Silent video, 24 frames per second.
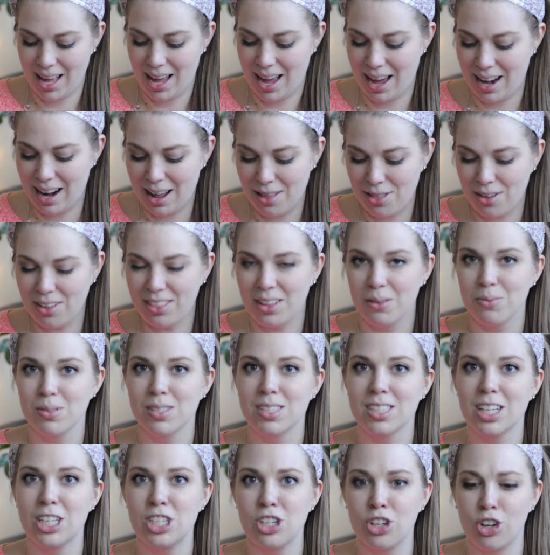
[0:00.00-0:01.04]
And I thought that
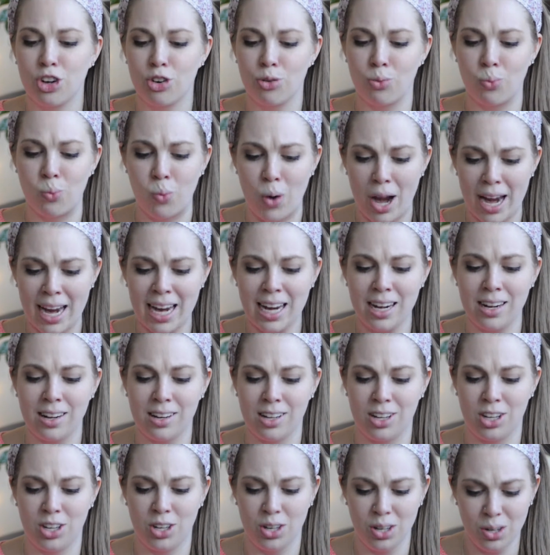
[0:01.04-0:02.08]
was such a great
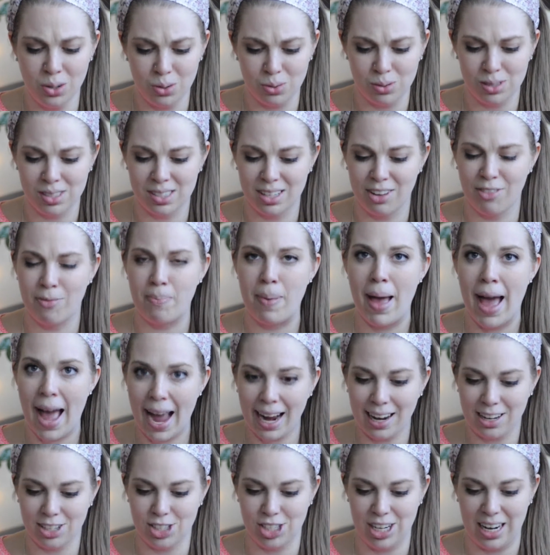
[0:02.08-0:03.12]
use of
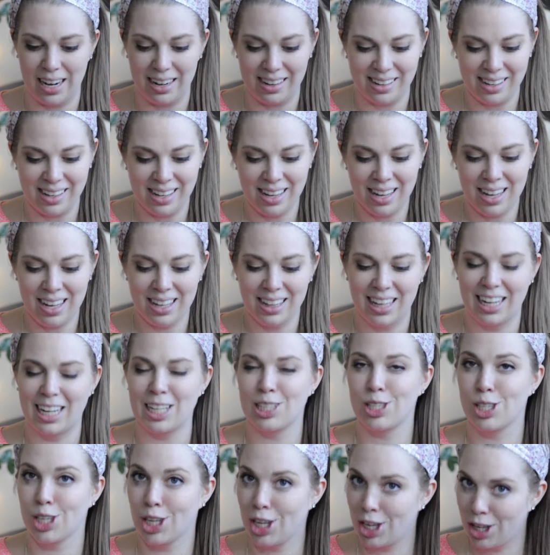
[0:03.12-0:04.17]
packaging. Like,
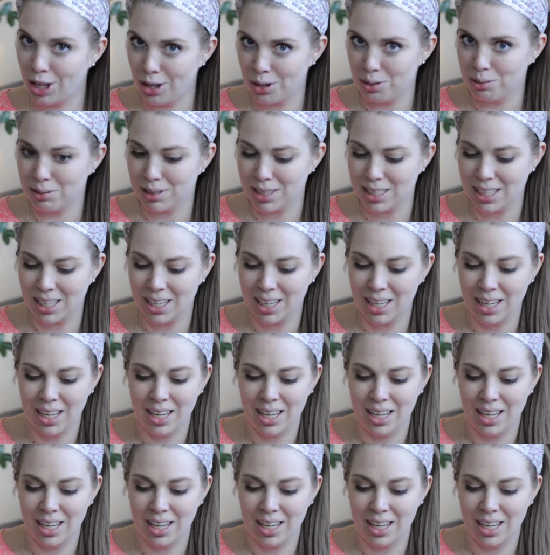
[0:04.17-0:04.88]
it's cute,